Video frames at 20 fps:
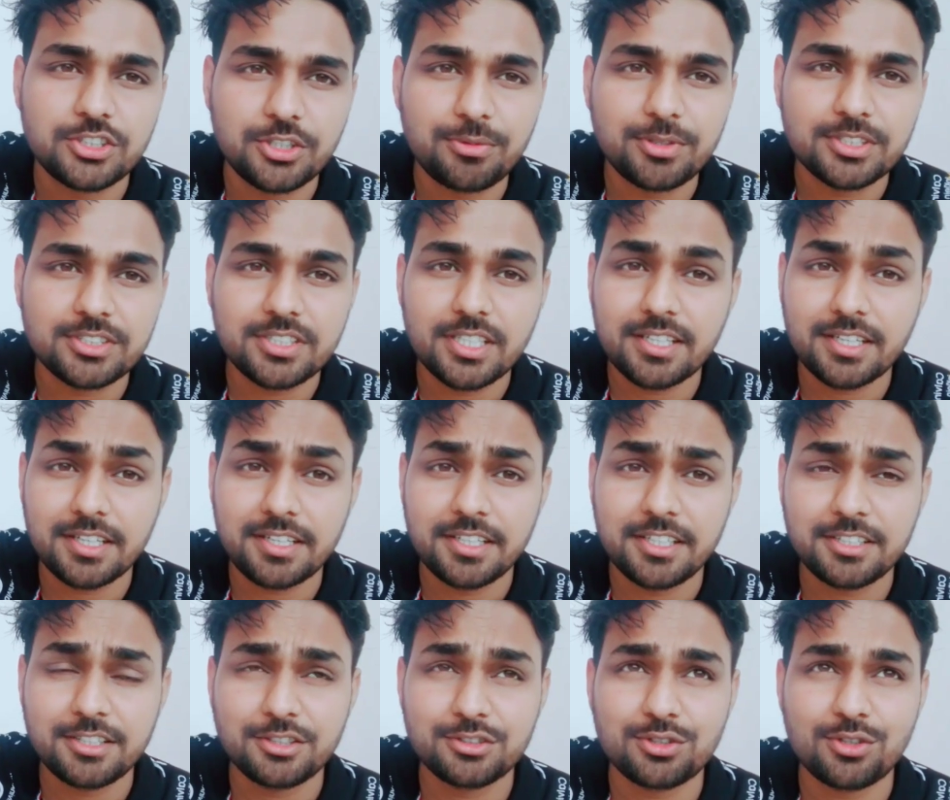she will sing in
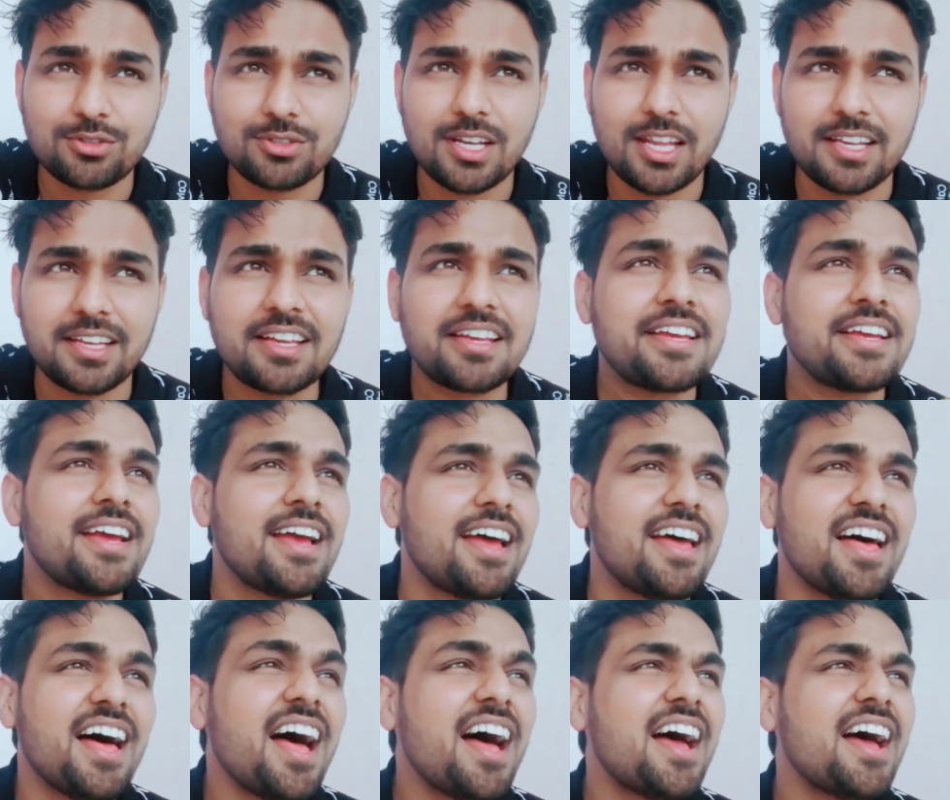Hindi song like
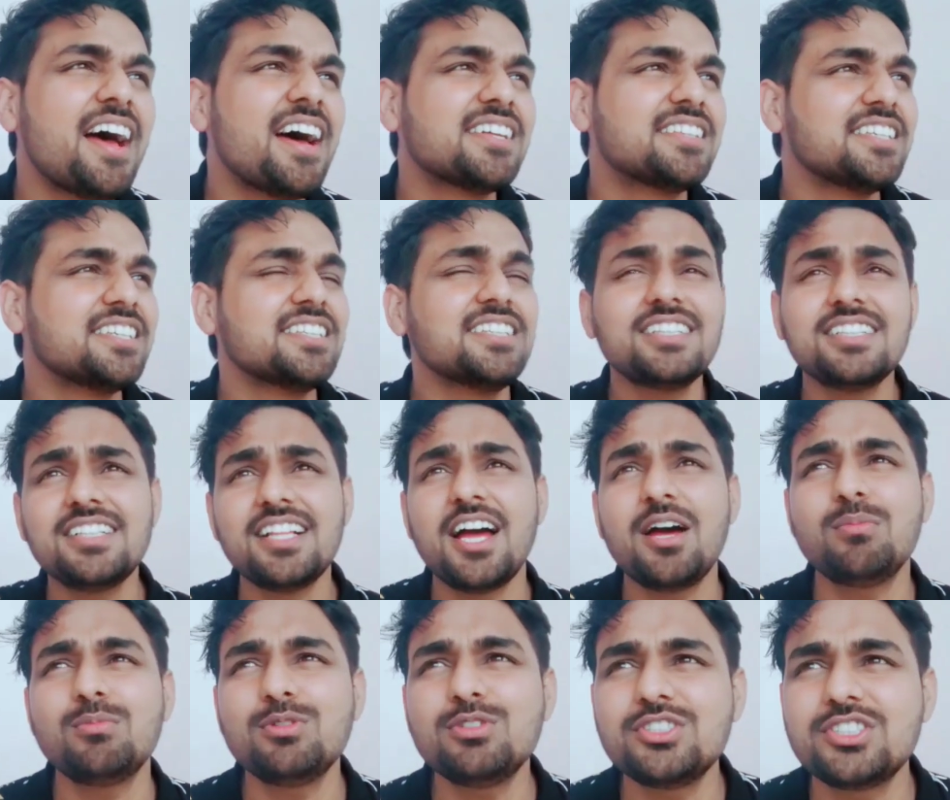Dil
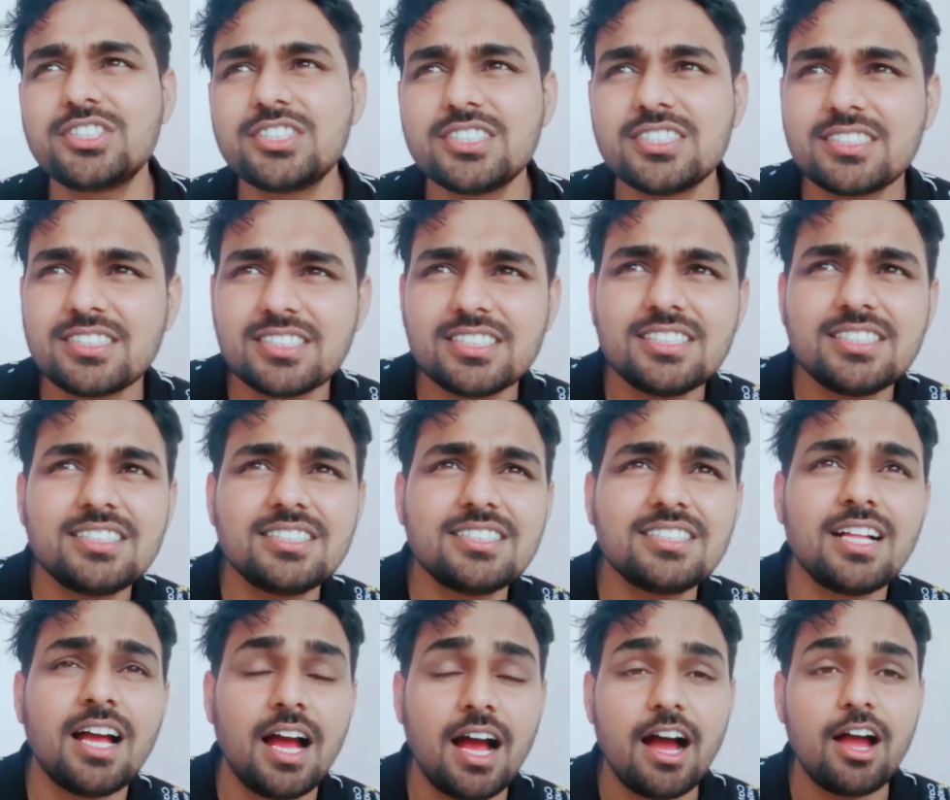Hai
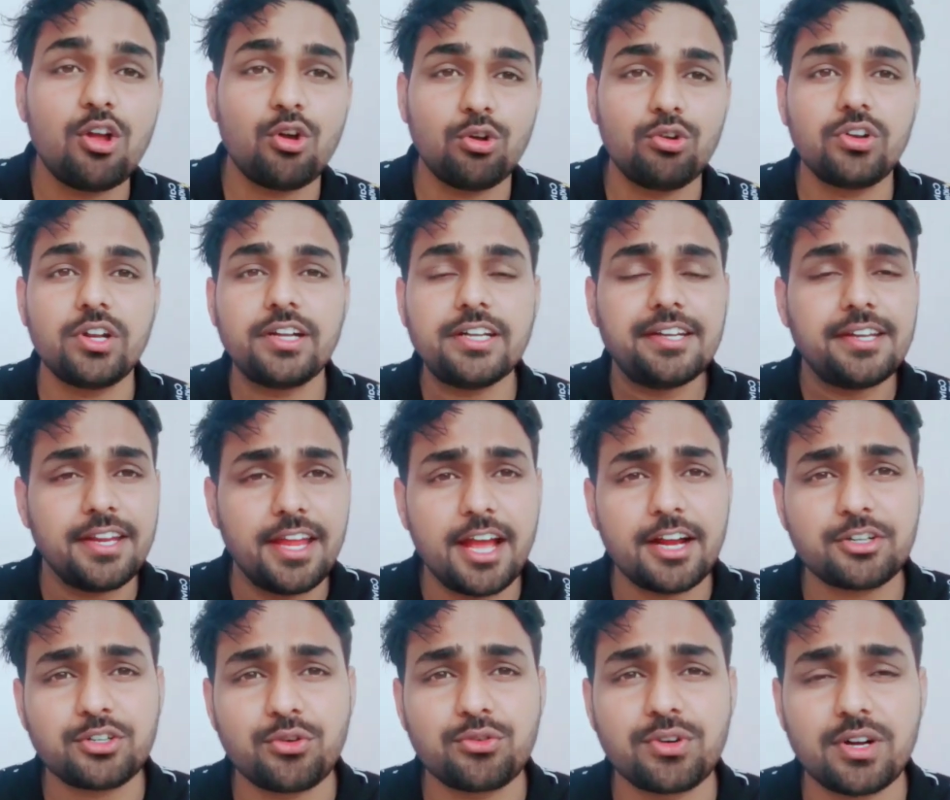Mushkil. I already
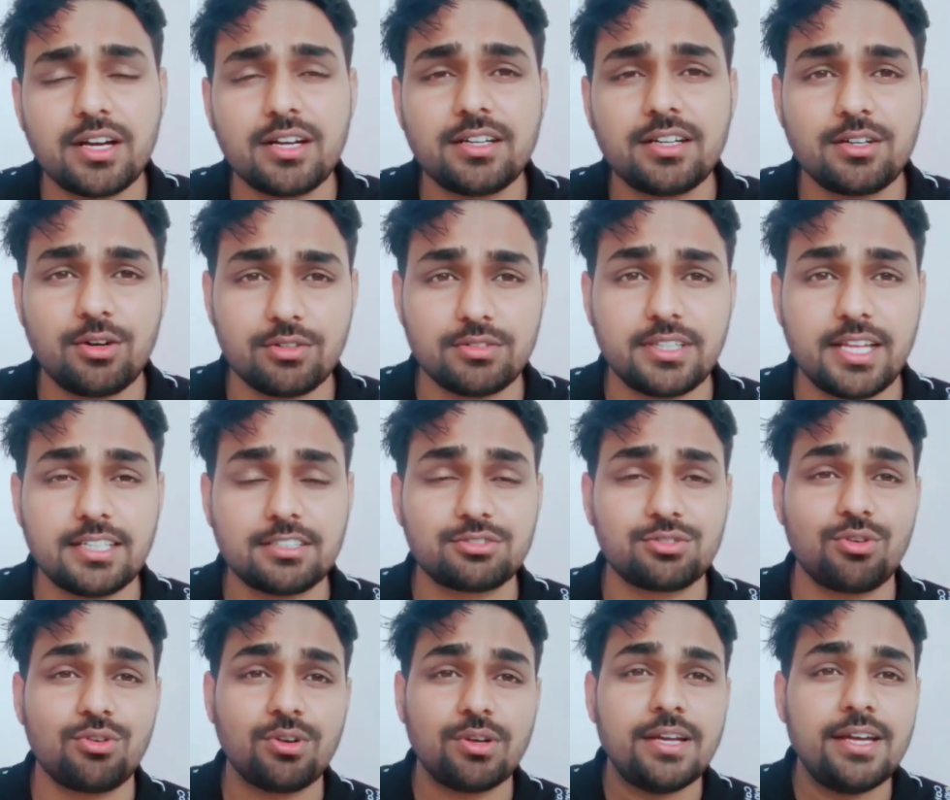react on her on that
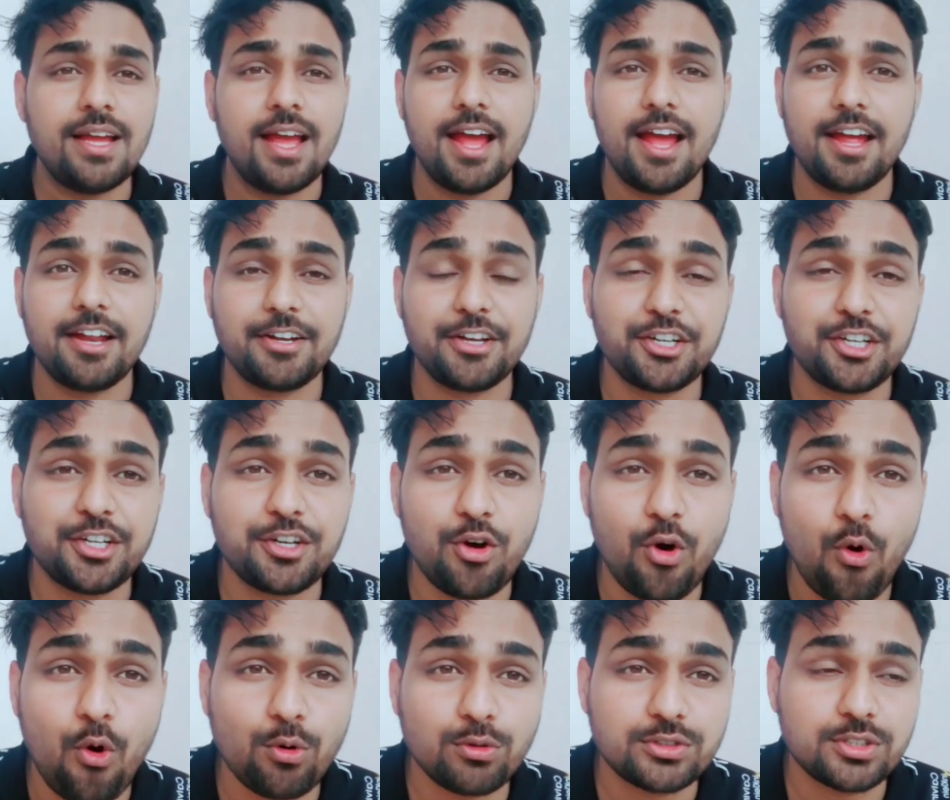song, and it
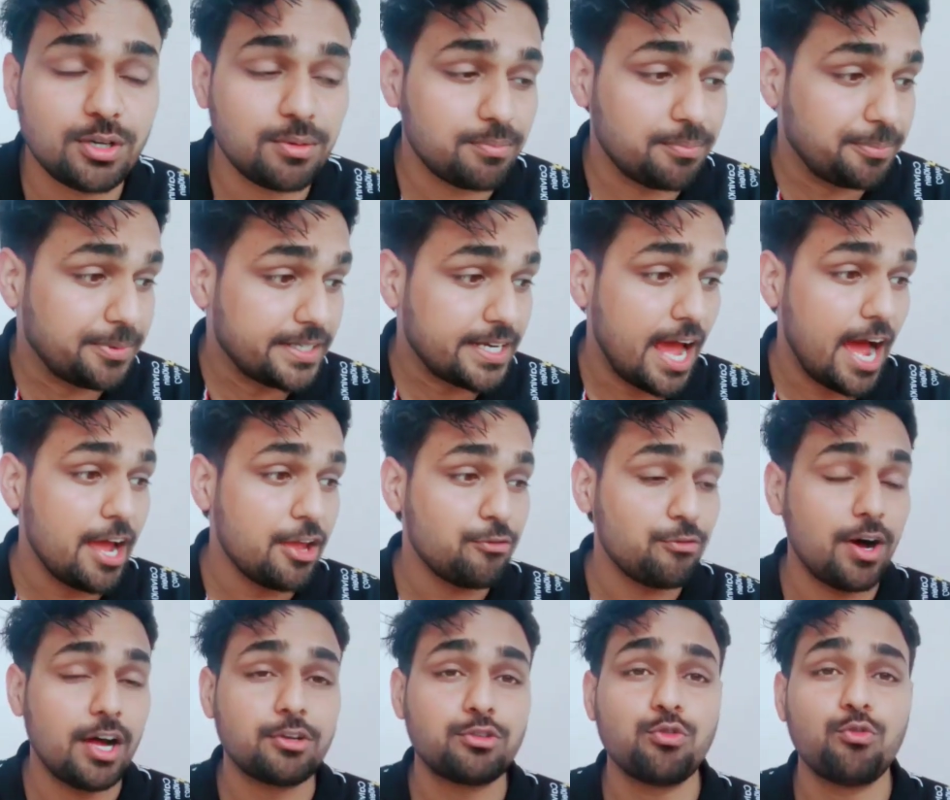awesome. But I
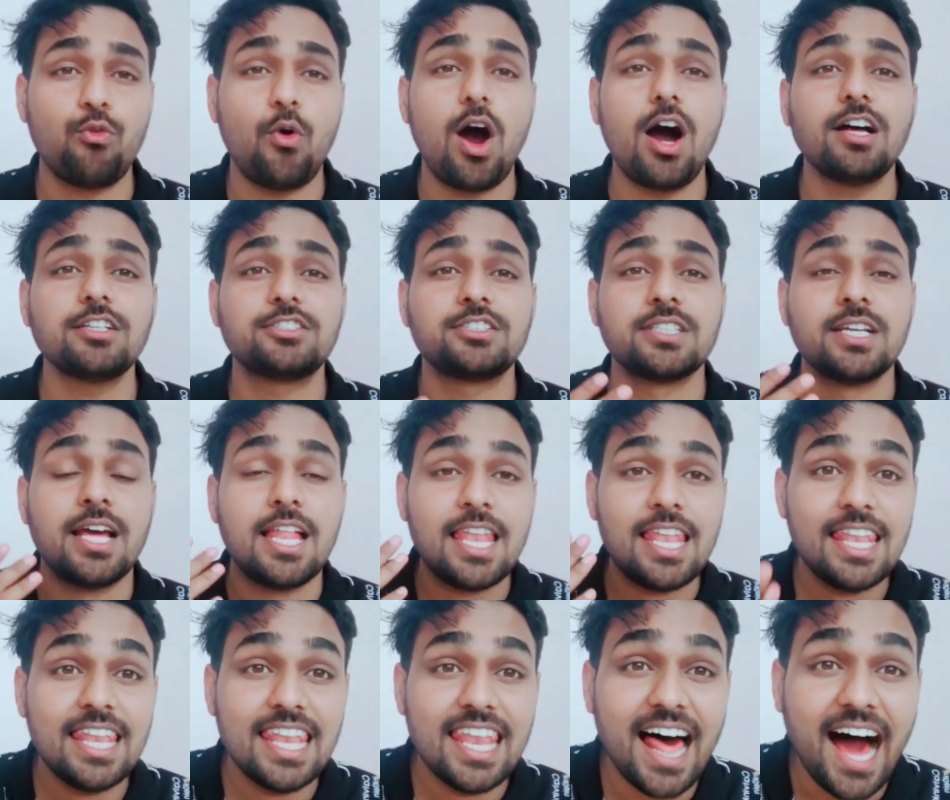want to watch
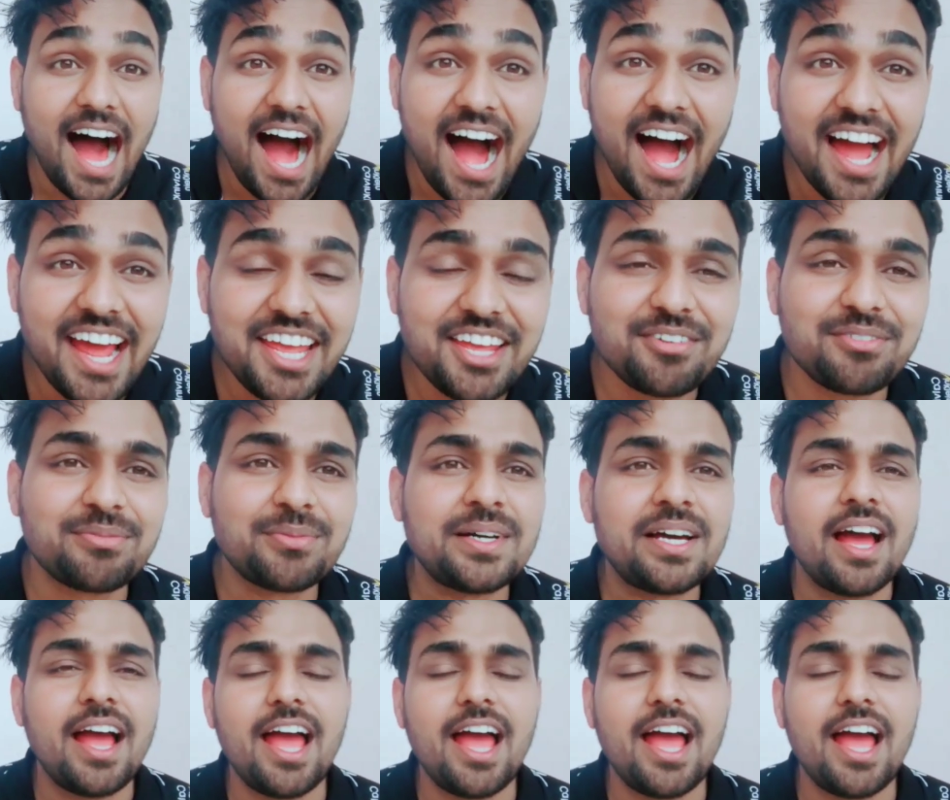live.